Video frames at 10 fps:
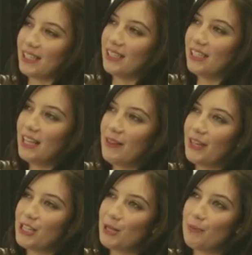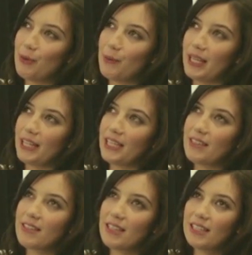and then she put me in
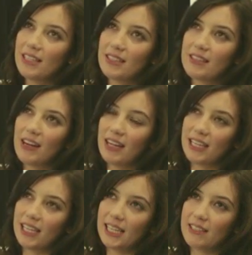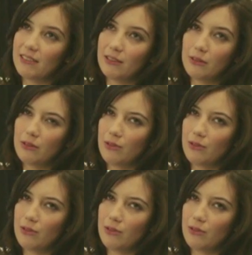this tiny little